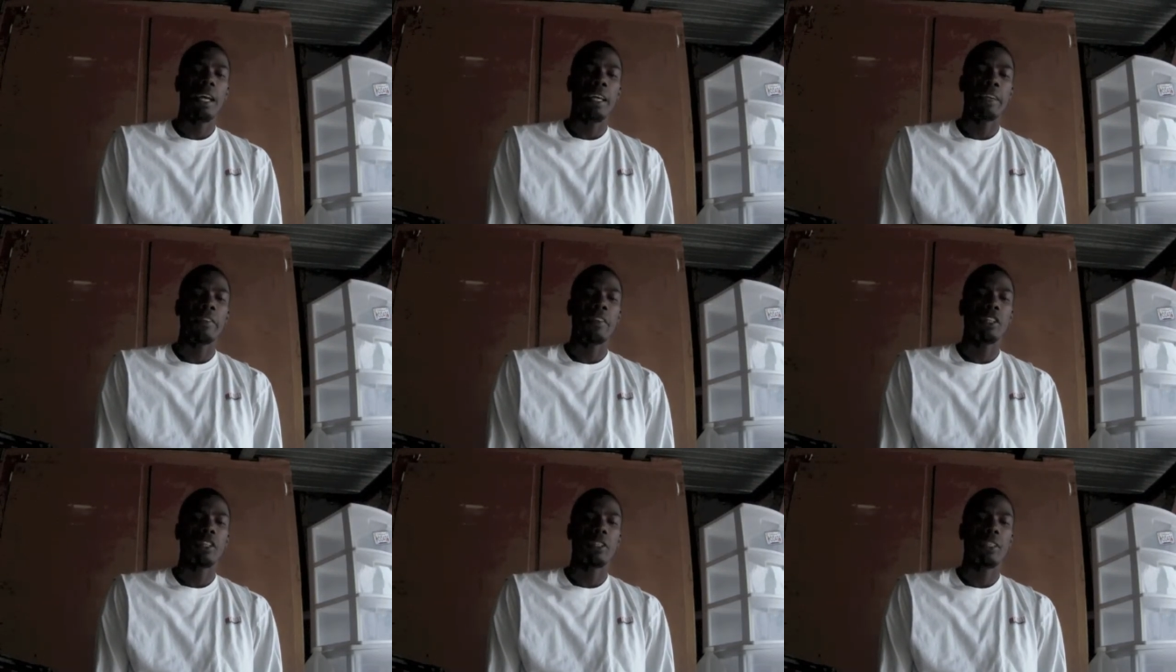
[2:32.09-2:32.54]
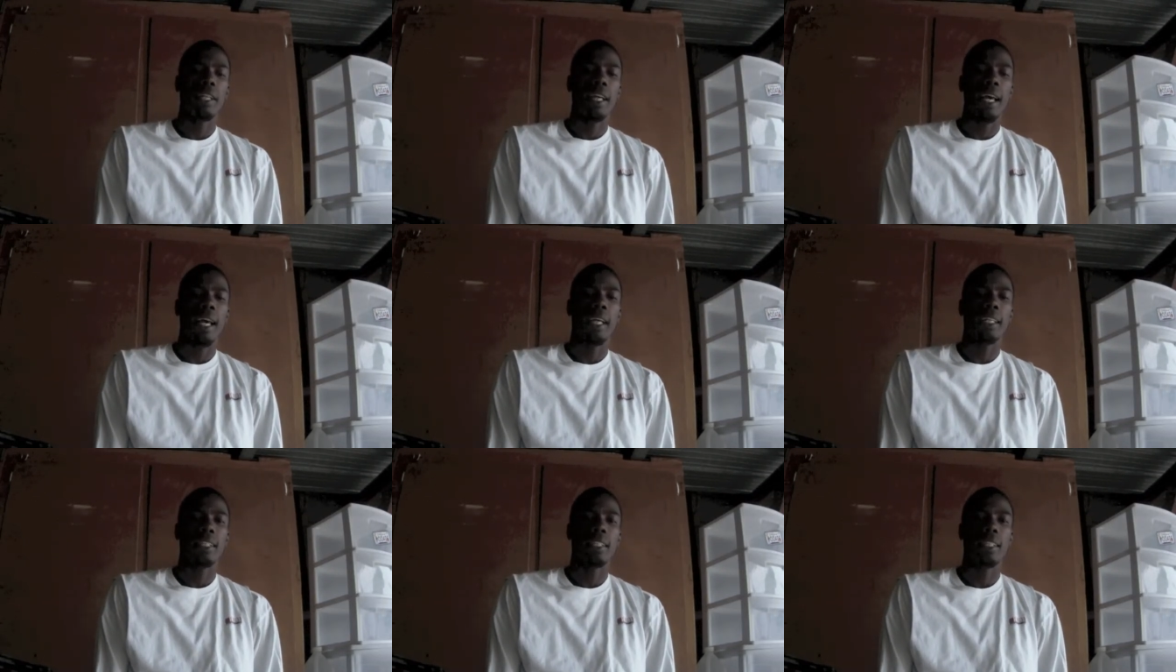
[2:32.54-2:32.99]
eventually
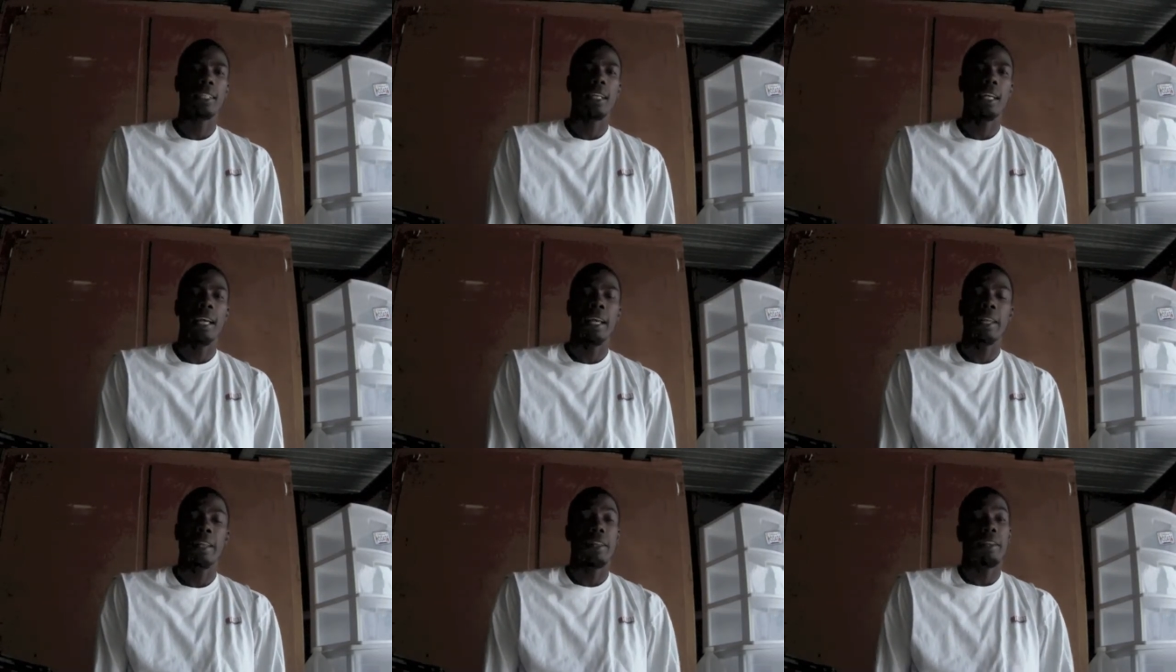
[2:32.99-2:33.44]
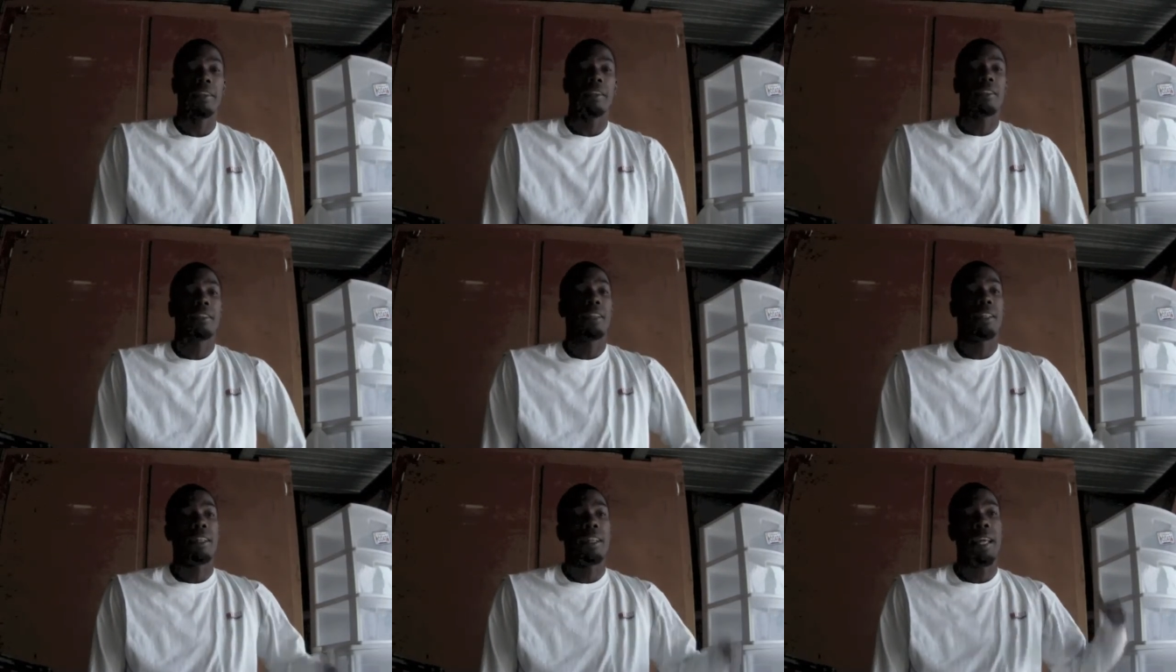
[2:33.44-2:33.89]
I actually and. It,
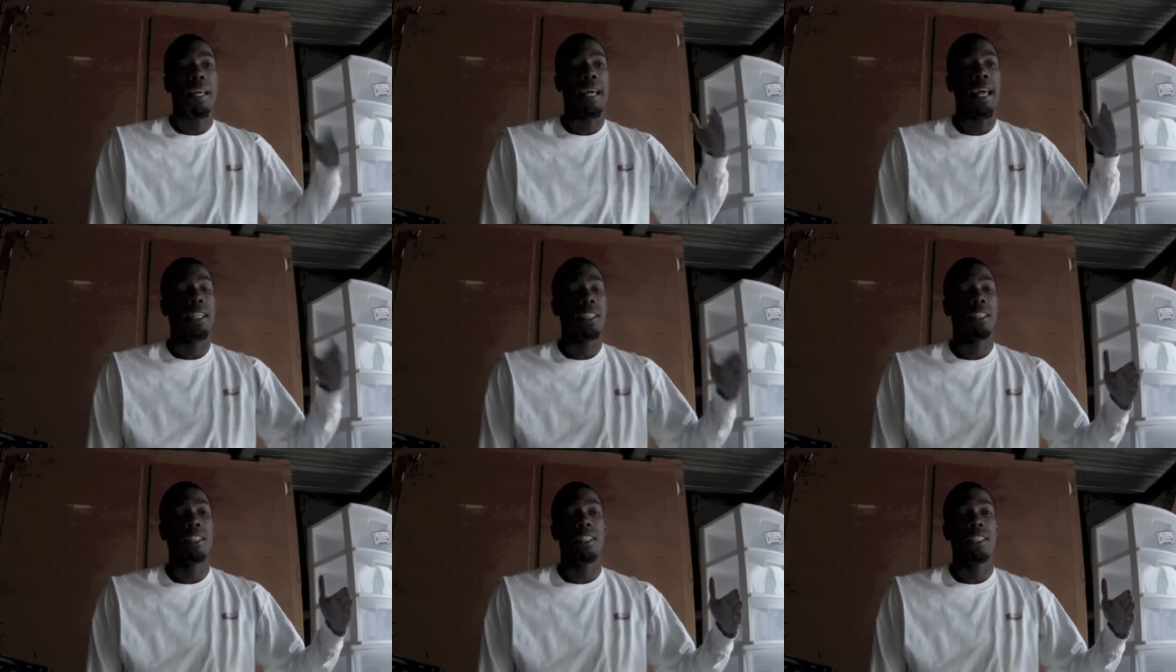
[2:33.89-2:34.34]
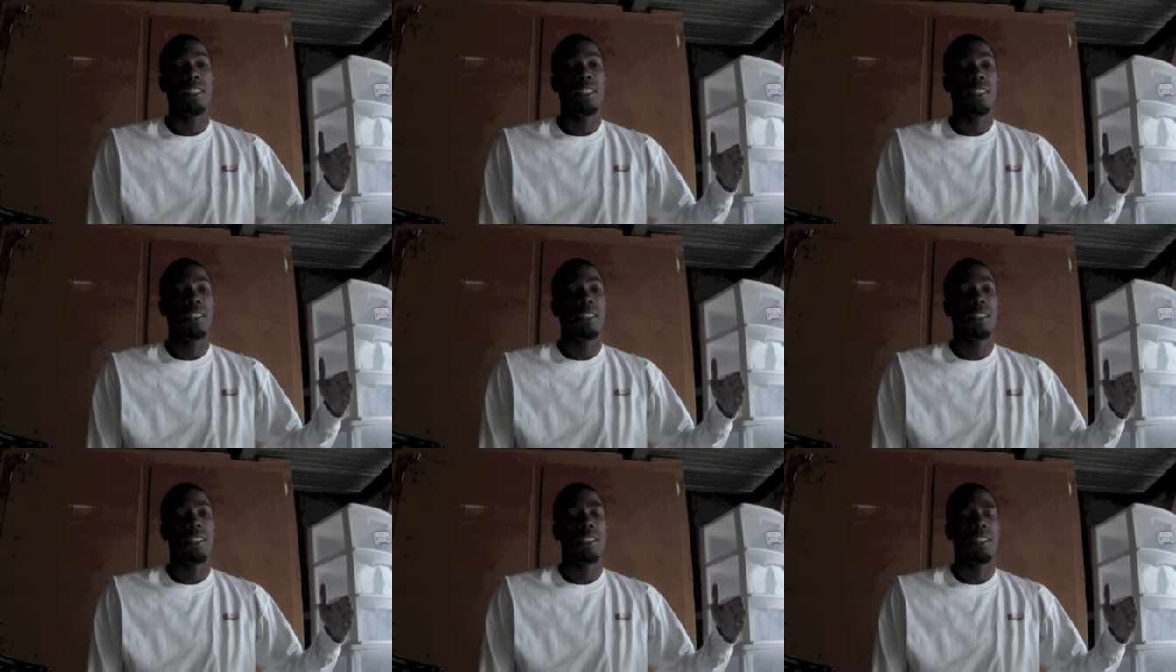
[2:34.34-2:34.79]
they actually,
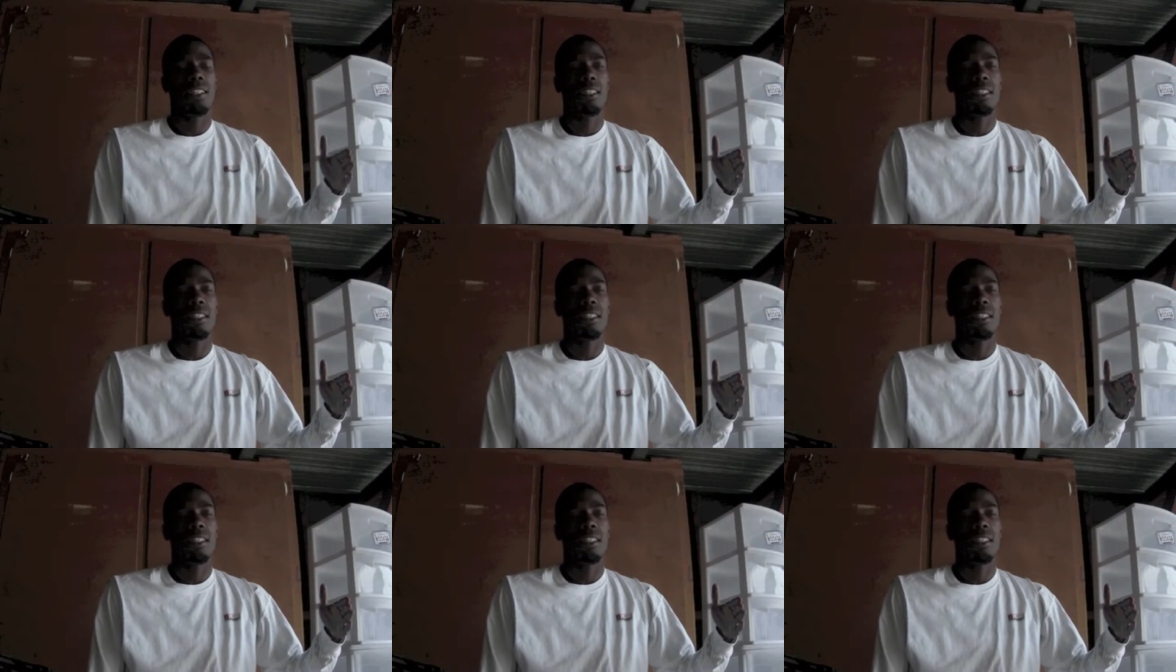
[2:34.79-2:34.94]
uh,